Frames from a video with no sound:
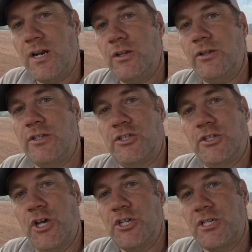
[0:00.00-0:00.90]
been a little
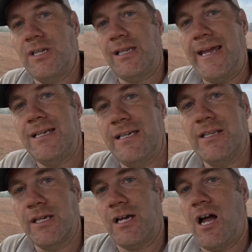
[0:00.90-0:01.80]
discussion lately
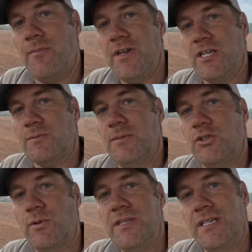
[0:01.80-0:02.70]
in the comments
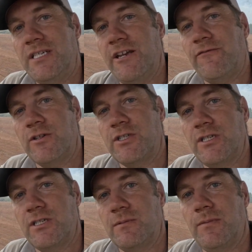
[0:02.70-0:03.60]
between the
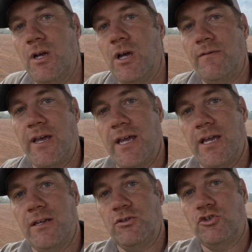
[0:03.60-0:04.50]
differences of
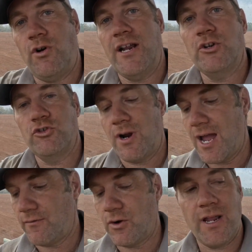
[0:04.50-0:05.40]
a tractor
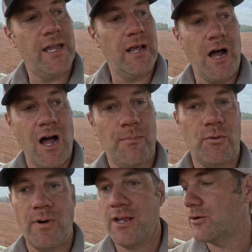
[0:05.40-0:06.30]
driver and an
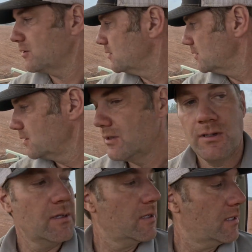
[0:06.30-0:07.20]
operator.
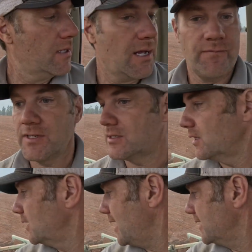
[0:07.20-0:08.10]
I'm just
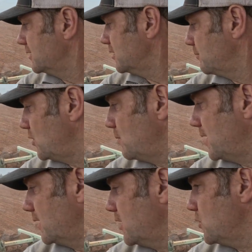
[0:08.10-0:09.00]
to lighten up on
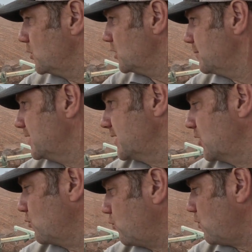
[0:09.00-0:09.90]
my load a little bit
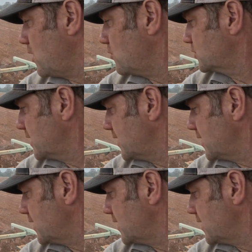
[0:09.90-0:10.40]
so I cross